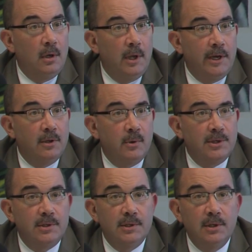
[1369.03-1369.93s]
Any other
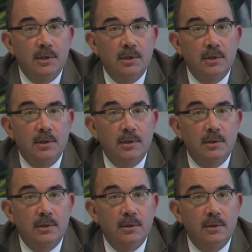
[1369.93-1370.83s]
questions?
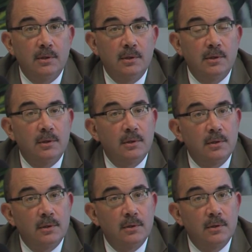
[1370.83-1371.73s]
Any
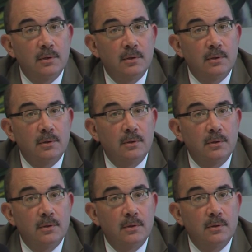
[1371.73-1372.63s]
advice or that
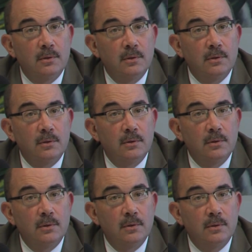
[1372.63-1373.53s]
you have for Ms. Floreen
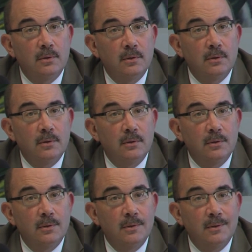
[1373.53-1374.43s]
and how, how have you
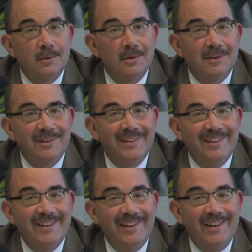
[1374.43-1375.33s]
enjoyed this position?
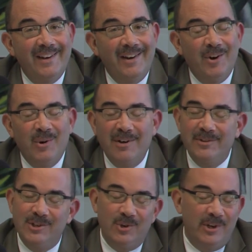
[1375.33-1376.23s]
Oh, I've
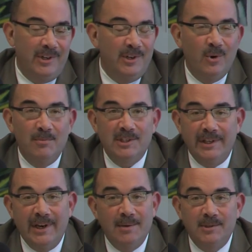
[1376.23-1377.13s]
enjoyed it enormously,
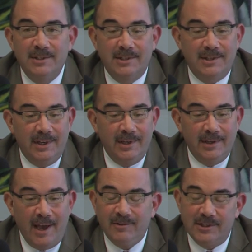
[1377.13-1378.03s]
and I'm just uh,
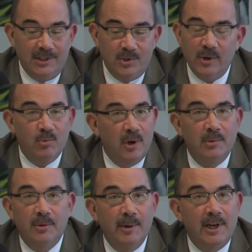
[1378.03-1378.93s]
I've just enjoyed working
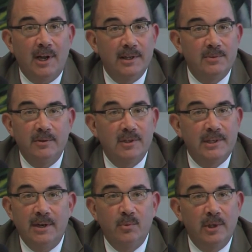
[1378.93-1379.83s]
with my colleagues. We've just
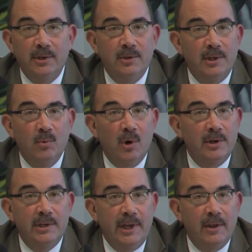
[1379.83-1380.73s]
had a really good year
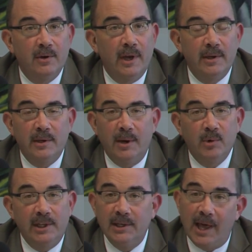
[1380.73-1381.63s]
working together. I, I
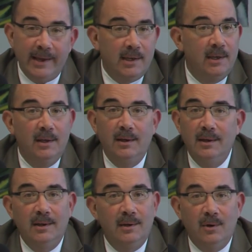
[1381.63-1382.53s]
really like
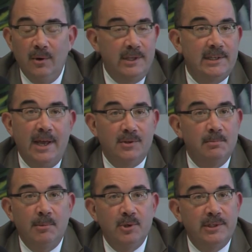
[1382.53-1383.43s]
all council
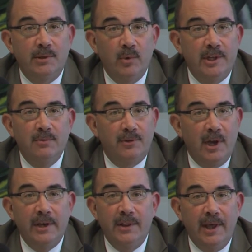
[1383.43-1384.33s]
members, and when you
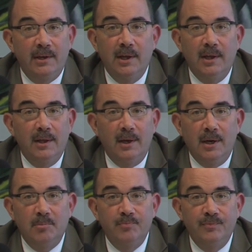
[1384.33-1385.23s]
find that
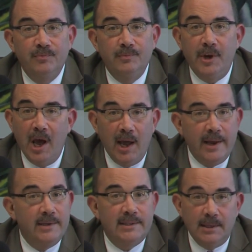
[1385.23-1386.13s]
um,
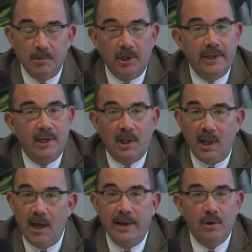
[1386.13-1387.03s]
nine similarly
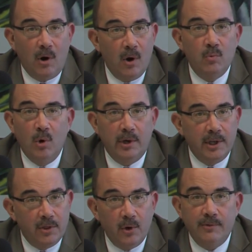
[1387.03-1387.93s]
inclined, hardworking,
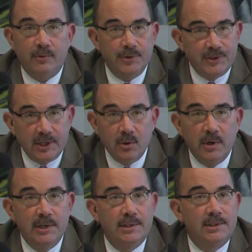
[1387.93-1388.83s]
thoughtful,
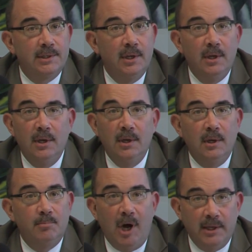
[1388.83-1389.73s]
serious
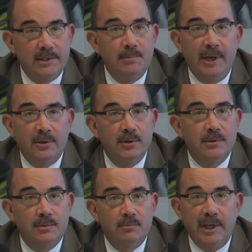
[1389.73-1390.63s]

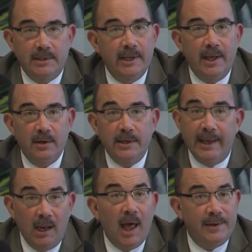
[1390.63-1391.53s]
policymakers get together, you
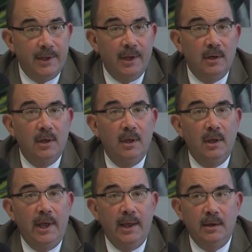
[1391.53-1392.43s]
get a lot done.
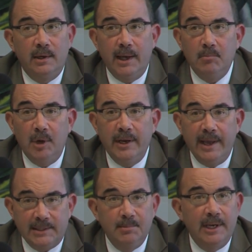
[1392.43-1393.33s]
And at my
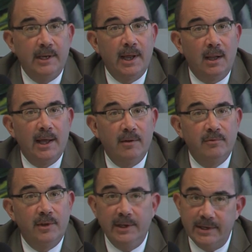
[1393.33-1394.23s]
next meeting, I'll
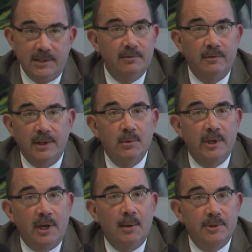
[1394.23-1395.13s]
have the list of everything we
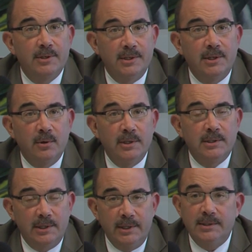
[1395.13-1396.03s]
accomplished this year.
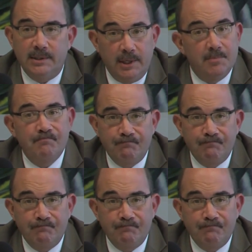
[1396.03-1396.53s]
It's it's uh,